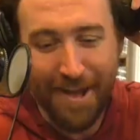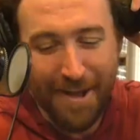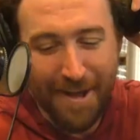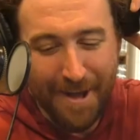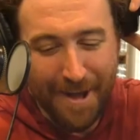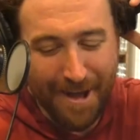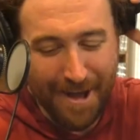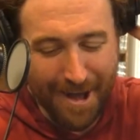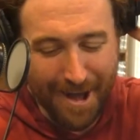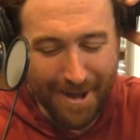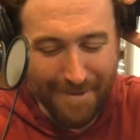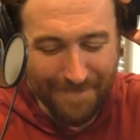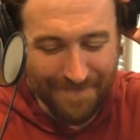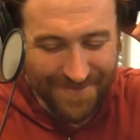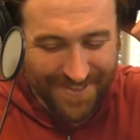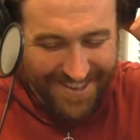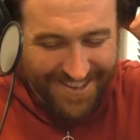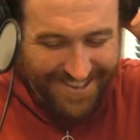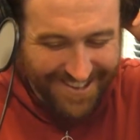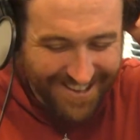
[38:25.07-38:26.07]
Um,
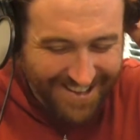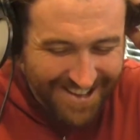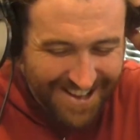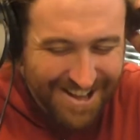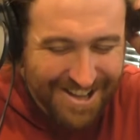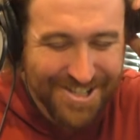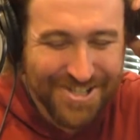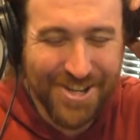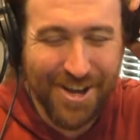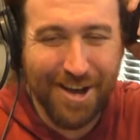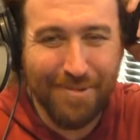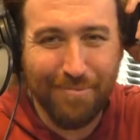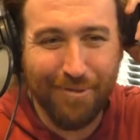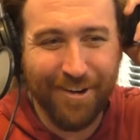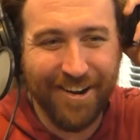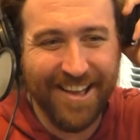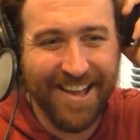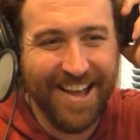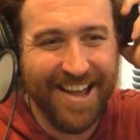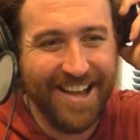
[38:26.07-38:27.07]
John
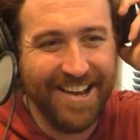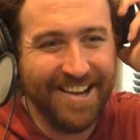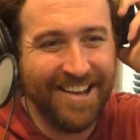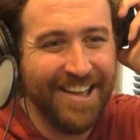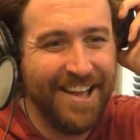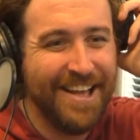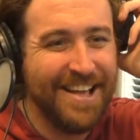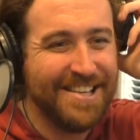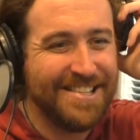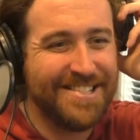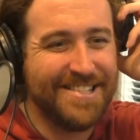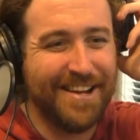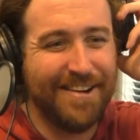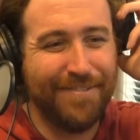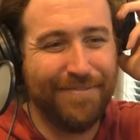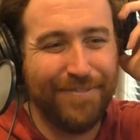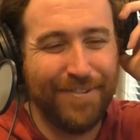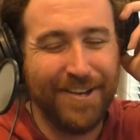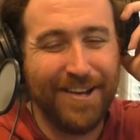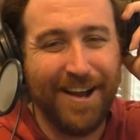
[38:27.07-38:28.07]
Moynihan,
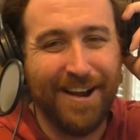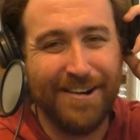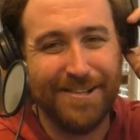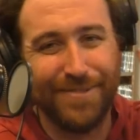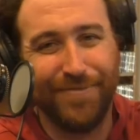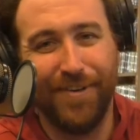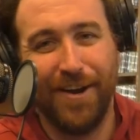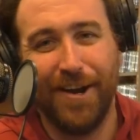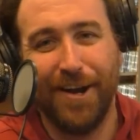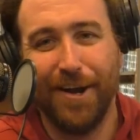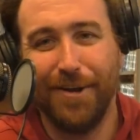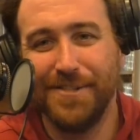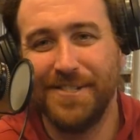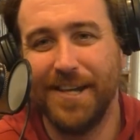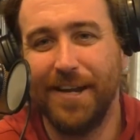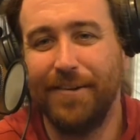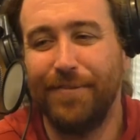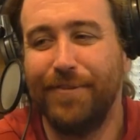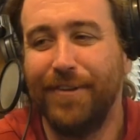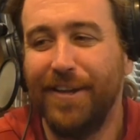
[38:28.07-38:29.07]
Center for the Arts, Firehouse
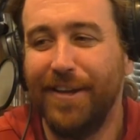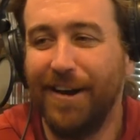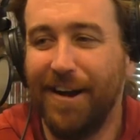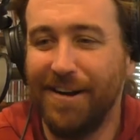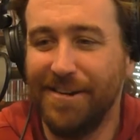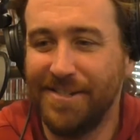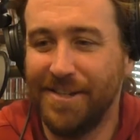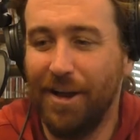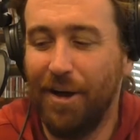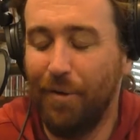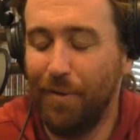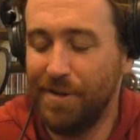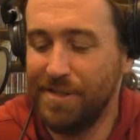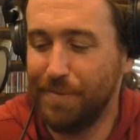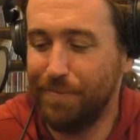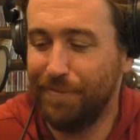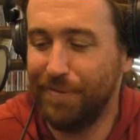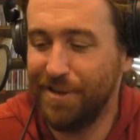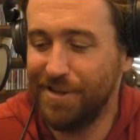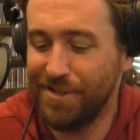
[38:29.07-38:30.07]
Center for the Arts. Always
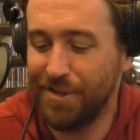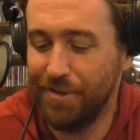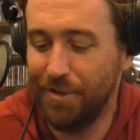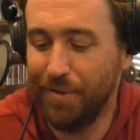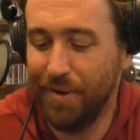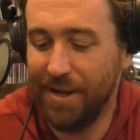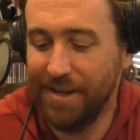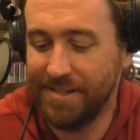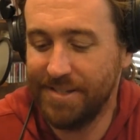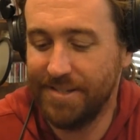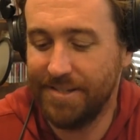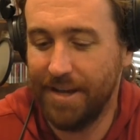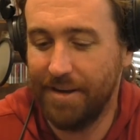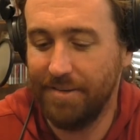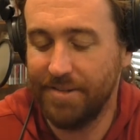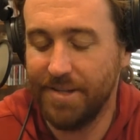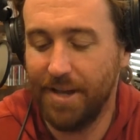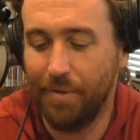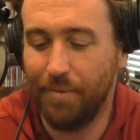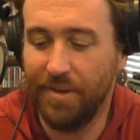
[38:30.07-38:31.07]
a pleasure to uh, sit down
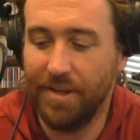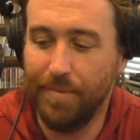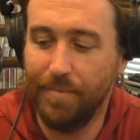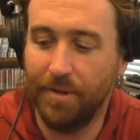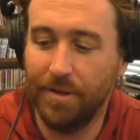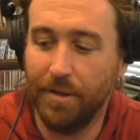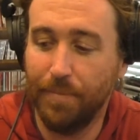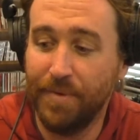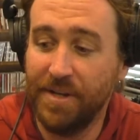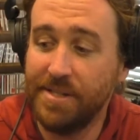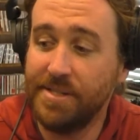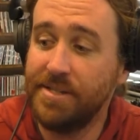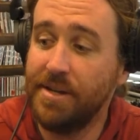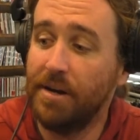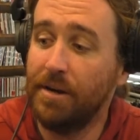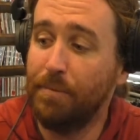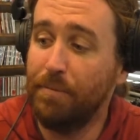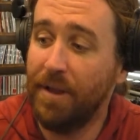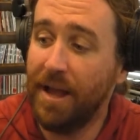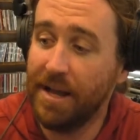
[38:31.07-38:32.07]
and talk with him a little bit.
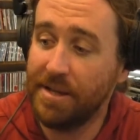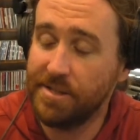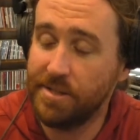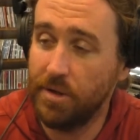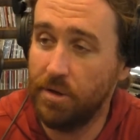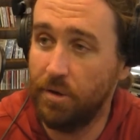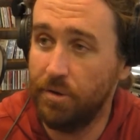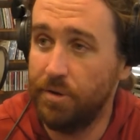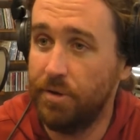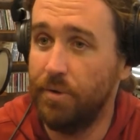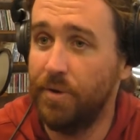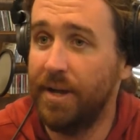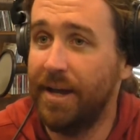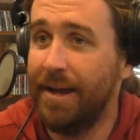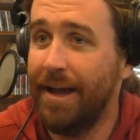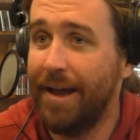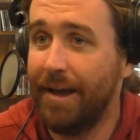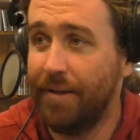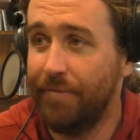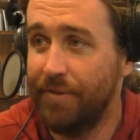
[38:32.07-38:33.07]
Sarah Blackstone doing a
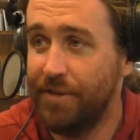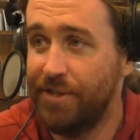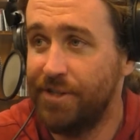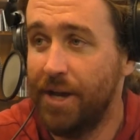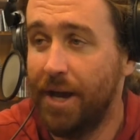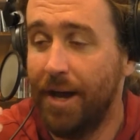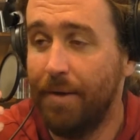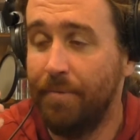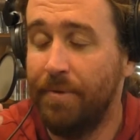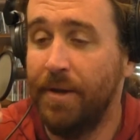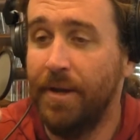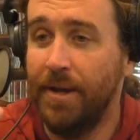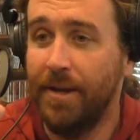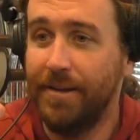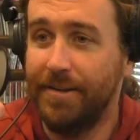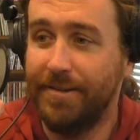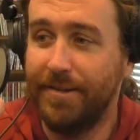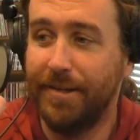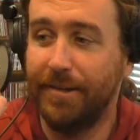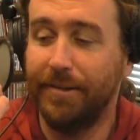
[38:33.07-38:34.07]
heck of a job
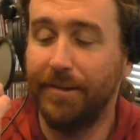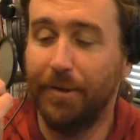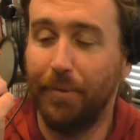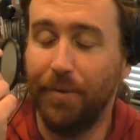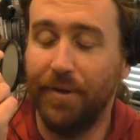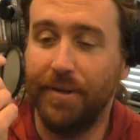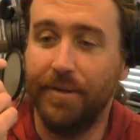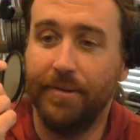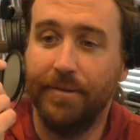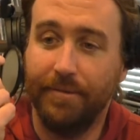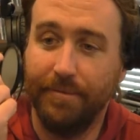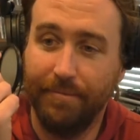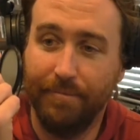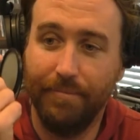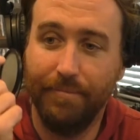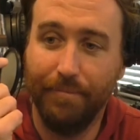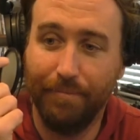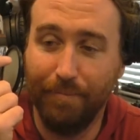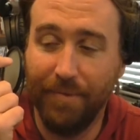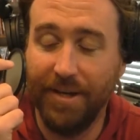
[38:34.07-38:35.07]
dealing with
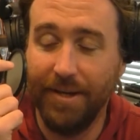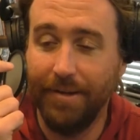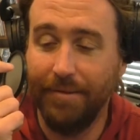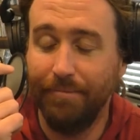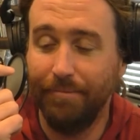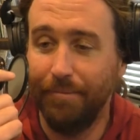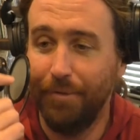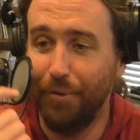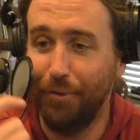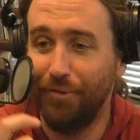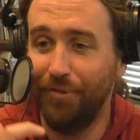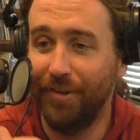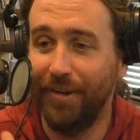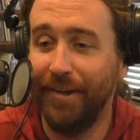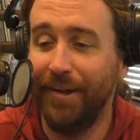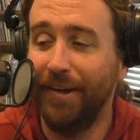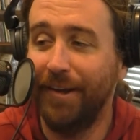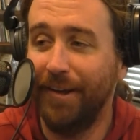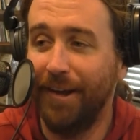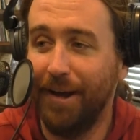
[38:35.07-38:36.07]
me
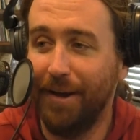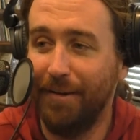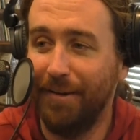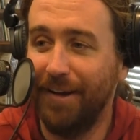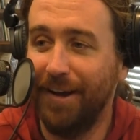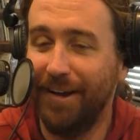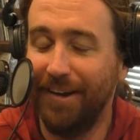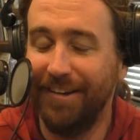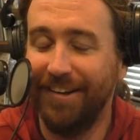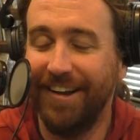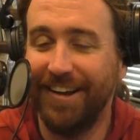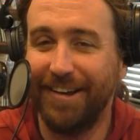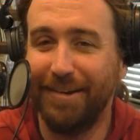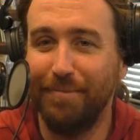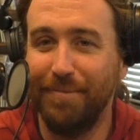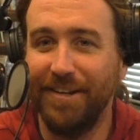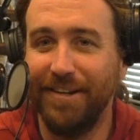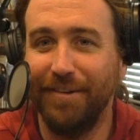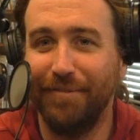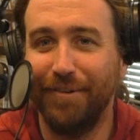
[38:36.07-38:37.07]
mostly. Uh, I
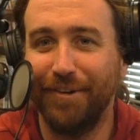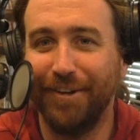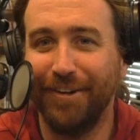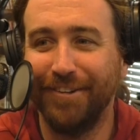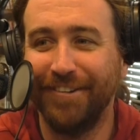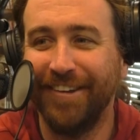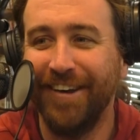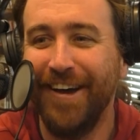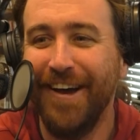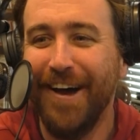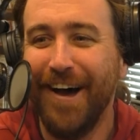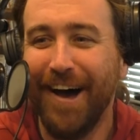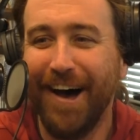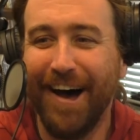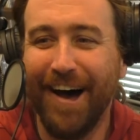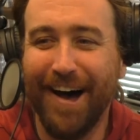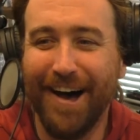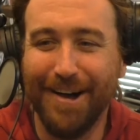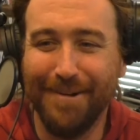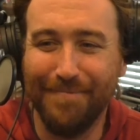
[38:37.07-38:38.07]
can be difficult.
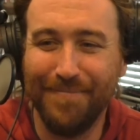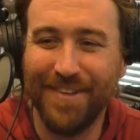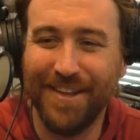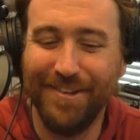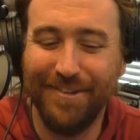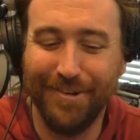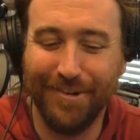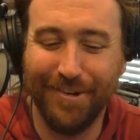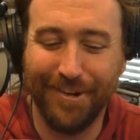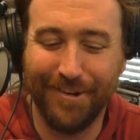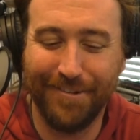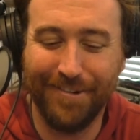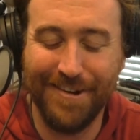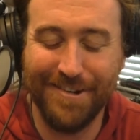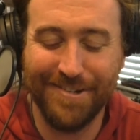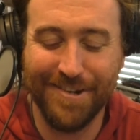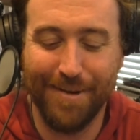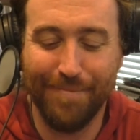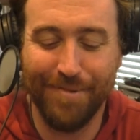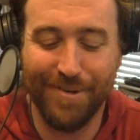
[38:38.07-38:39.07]
Um, and doing a great
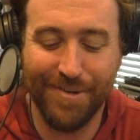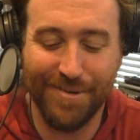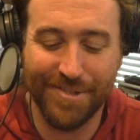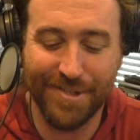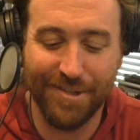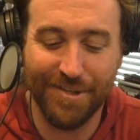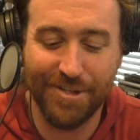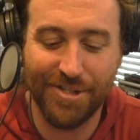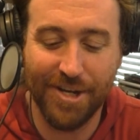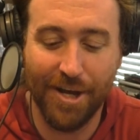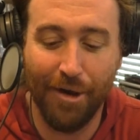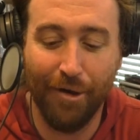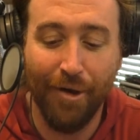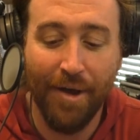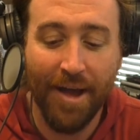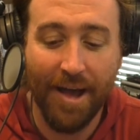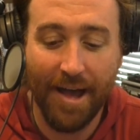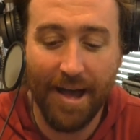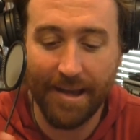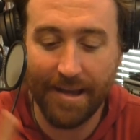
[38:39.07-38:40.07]
job producing the show.
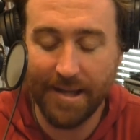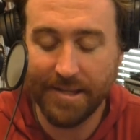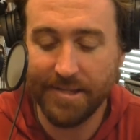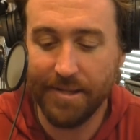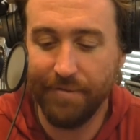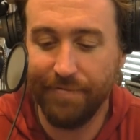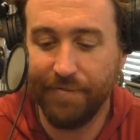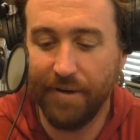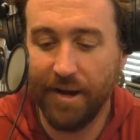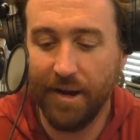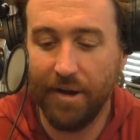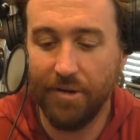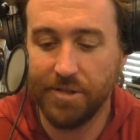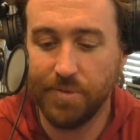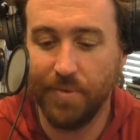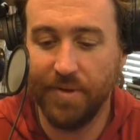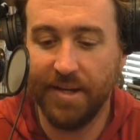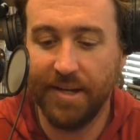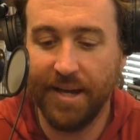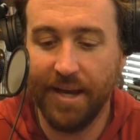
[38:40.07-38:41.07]
Uh, get to the
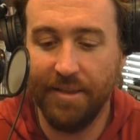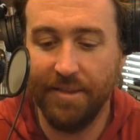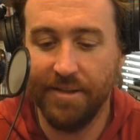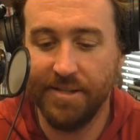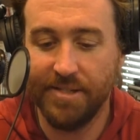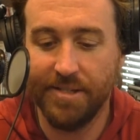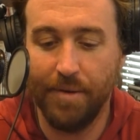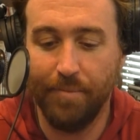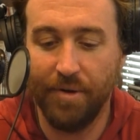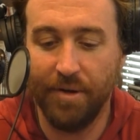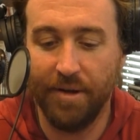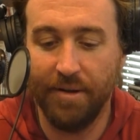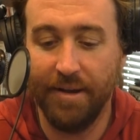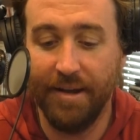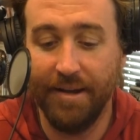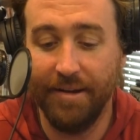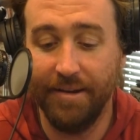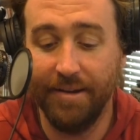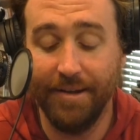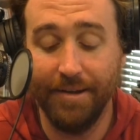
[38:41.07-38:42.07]
Firehouse when you can this summer,
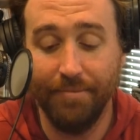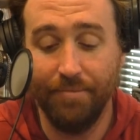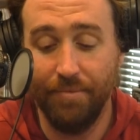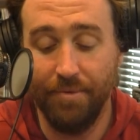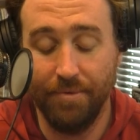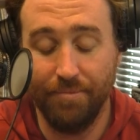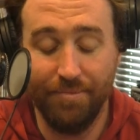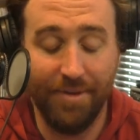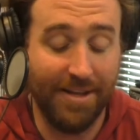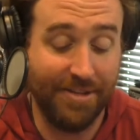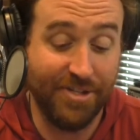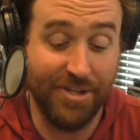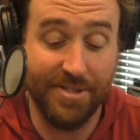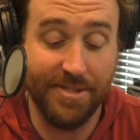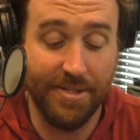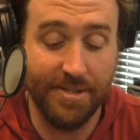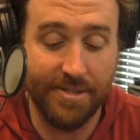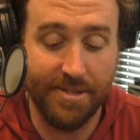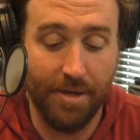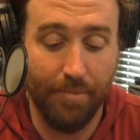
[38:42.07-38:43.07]
and uh, not
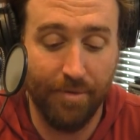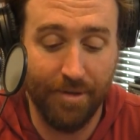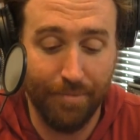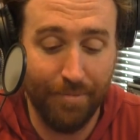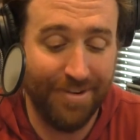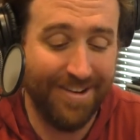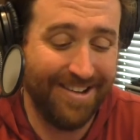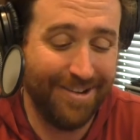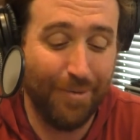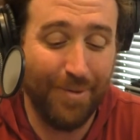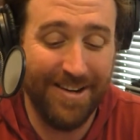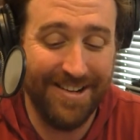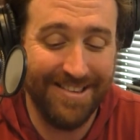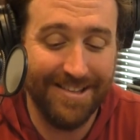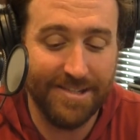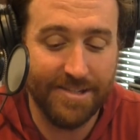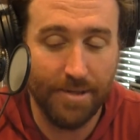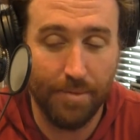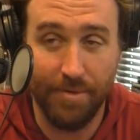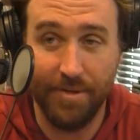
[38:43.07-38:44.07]
just this summer. And we're not quite in
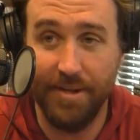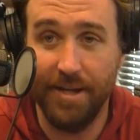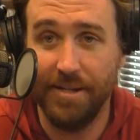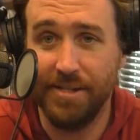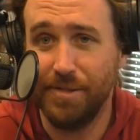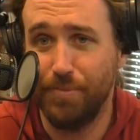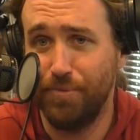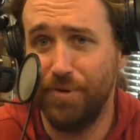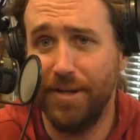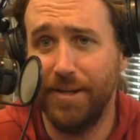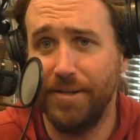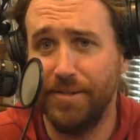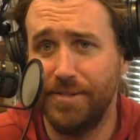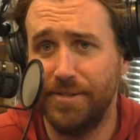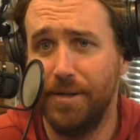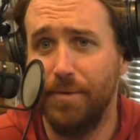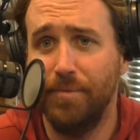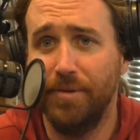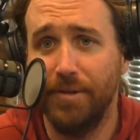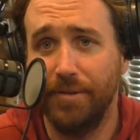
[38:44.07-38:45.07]
the summer yet. Spring,
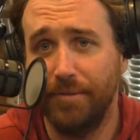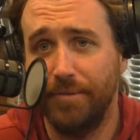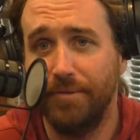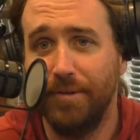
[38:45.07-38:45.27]
summer.